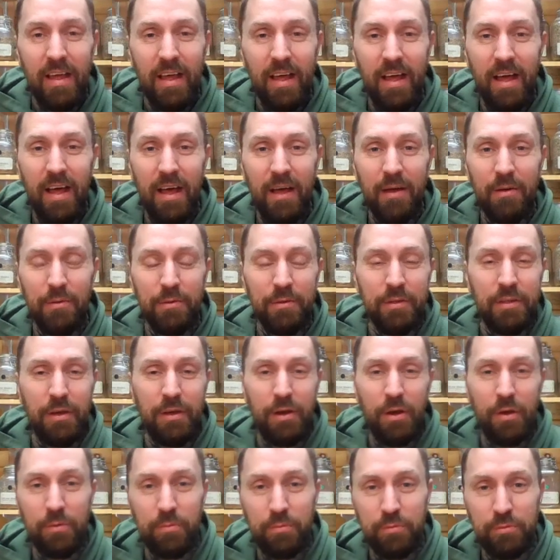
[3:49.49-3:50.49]

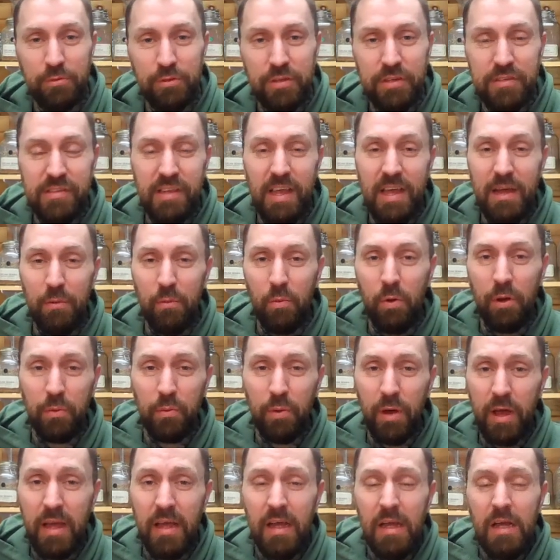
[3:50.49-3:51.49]
to say it one
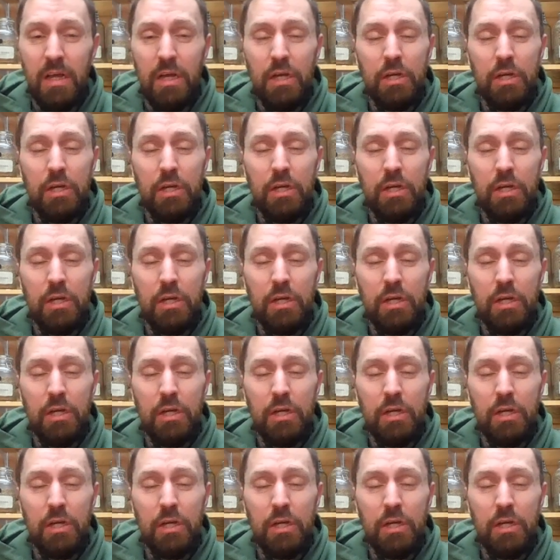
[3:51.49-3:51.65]
way.